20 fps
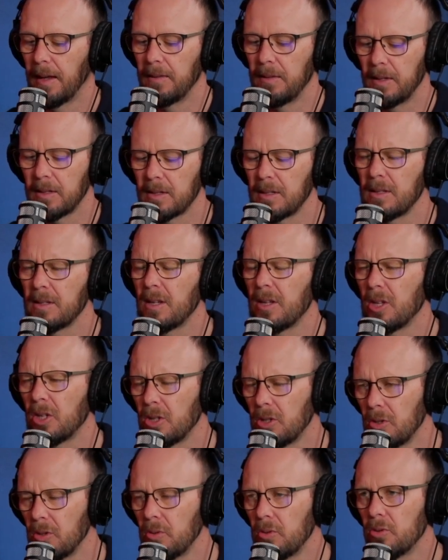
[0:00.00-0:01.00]
And this is a
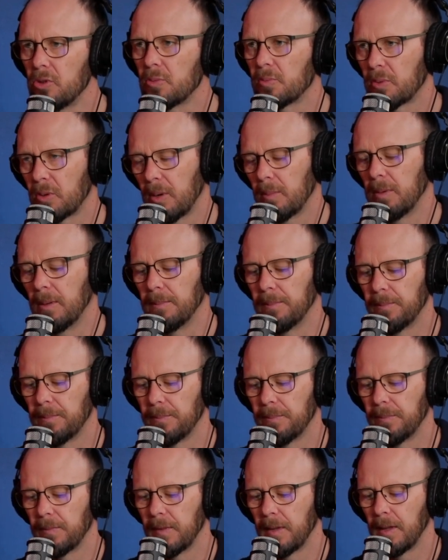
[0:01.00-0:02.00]
huge problem.
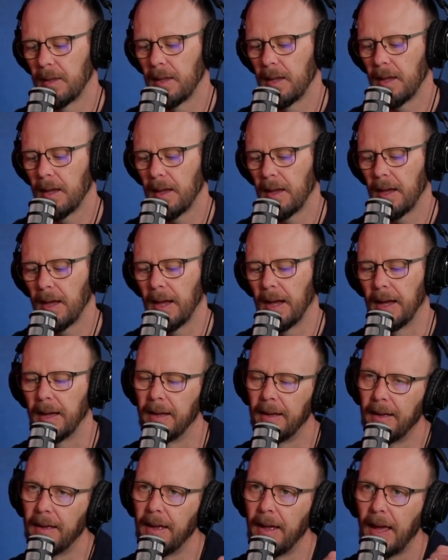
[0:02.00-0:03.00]

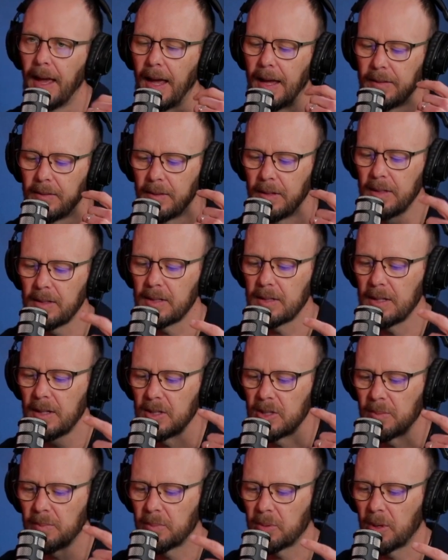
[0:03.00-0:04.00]
And this
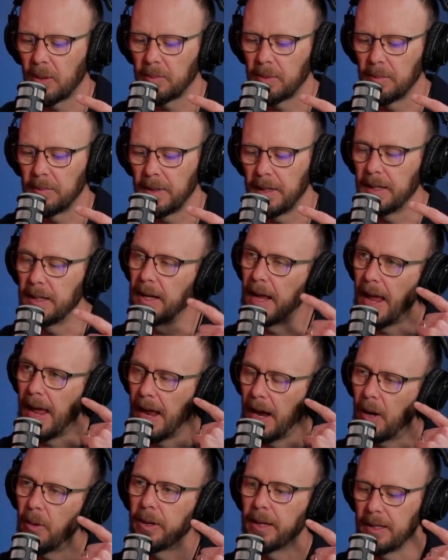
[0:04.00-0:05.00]
is a problem in
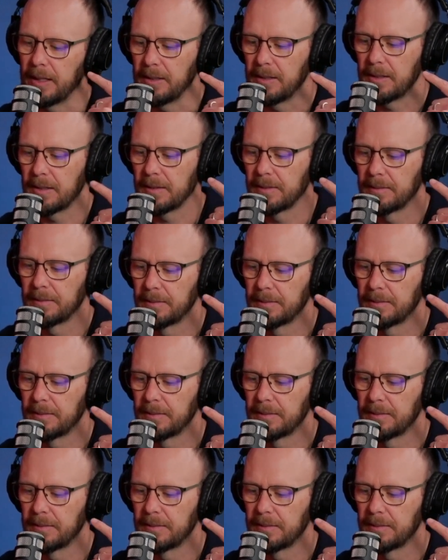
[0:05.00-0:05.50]
our heads.